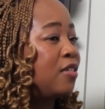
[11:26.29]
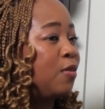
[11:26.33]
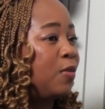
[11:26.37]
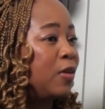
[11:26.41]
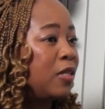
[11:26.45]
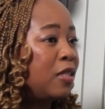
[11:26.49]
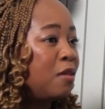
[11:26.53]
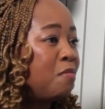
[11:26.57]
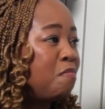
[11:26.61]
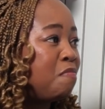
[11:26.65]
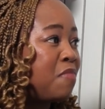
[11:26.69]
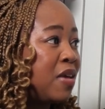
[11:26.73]
I
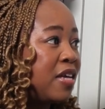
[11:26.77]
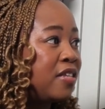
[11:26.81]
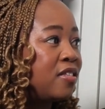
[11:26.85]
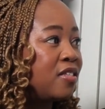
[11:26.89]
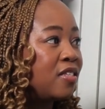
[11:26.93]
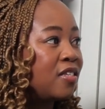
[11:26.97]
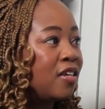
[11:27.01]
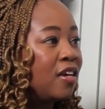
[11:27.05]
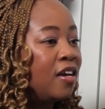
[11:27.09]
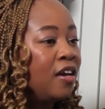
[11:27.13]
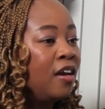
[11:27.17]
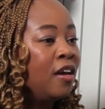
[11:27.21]
want the
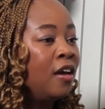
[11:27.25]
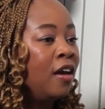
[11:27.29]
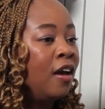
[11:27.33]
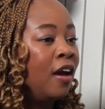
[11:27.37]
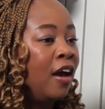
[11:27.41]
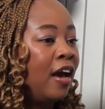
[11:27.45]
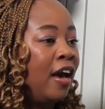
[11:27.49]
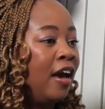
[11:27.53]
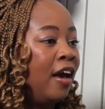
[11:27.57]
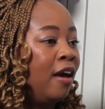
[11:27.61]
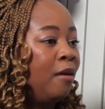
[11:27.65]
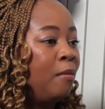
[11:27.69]
best
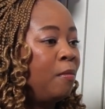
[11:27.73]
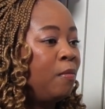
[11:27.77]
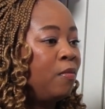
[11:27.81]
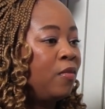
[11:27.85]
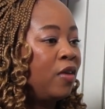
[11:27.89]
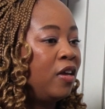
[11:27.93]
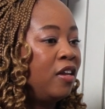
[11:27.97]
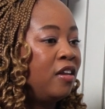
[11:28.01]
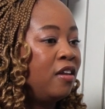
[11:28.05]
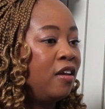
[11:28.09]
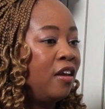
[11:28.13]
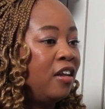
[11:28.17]

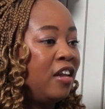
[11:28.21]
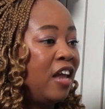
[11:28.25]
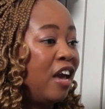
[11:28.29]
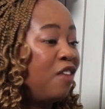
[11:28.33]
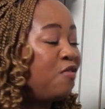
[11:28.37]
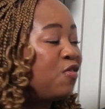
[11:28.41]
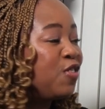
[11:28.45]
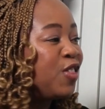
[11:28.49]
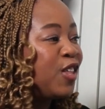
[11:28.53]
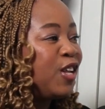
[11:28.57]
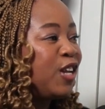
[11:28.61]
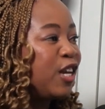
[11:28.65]
in
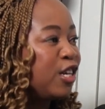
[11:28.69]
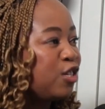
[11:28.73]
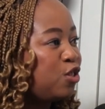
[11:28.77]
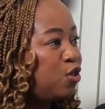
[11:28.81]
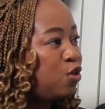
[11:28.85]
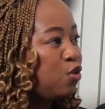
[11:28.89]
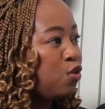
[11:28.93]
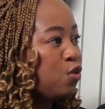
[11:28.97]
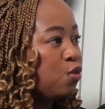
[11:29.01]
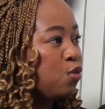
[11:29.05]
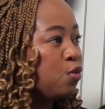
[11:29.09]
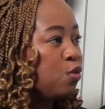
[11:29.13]
everything that
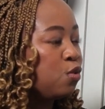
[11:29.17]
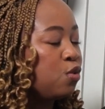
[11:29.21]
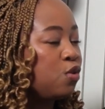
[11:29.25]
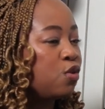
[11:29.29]
you do.